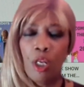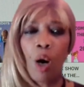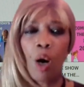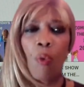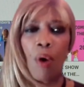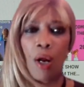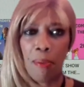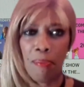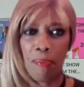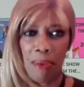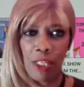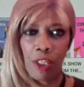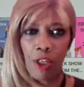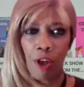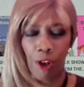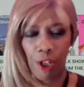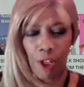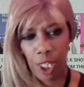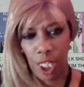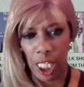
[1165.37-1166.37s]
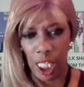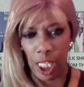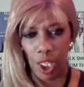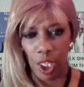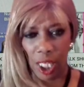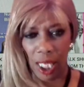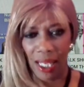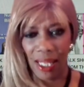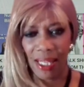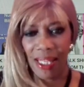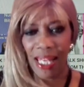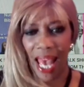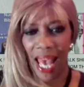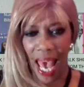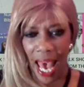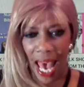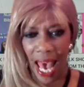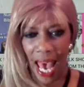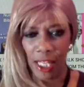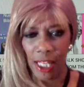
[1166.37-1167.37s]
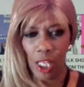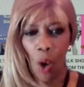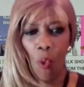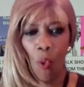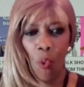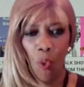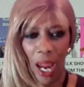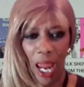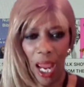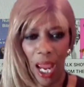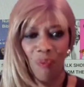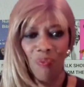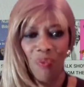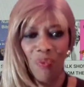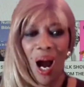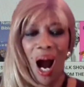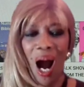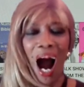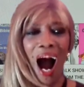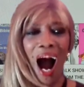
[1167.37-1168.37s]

You don't want to miss her teachings as well.